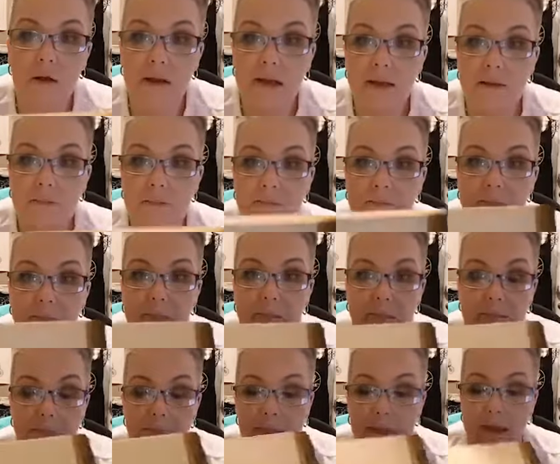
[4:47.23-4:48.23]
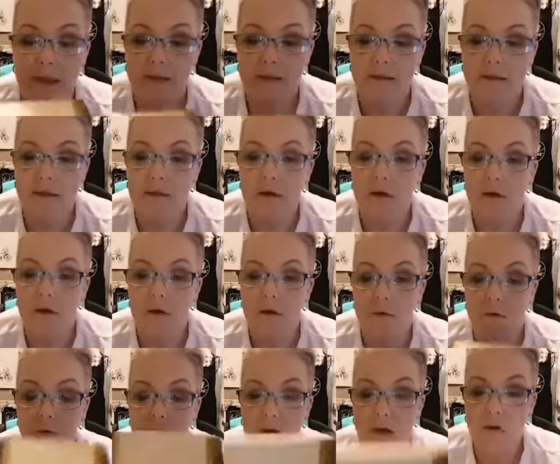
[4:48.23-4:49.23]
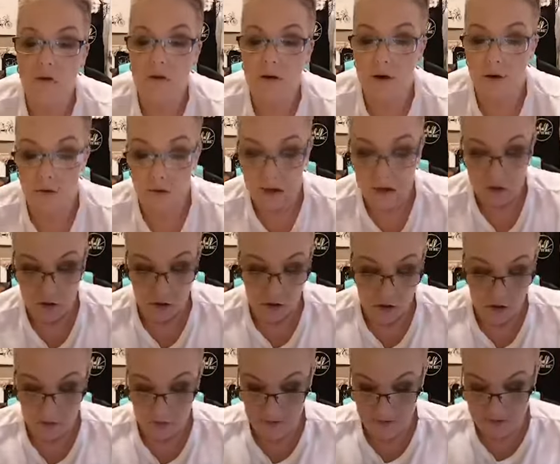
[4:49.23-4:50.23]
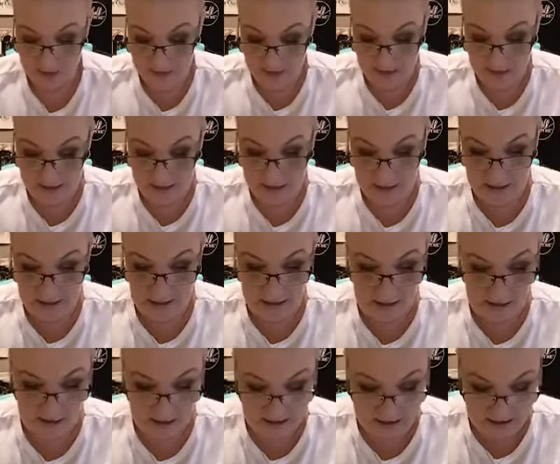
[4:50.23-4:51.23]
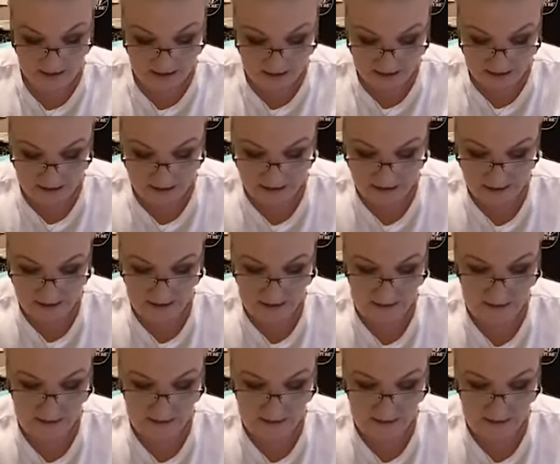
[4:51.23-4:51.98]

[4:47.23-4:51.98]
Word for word: on it. So we are going to use this tonight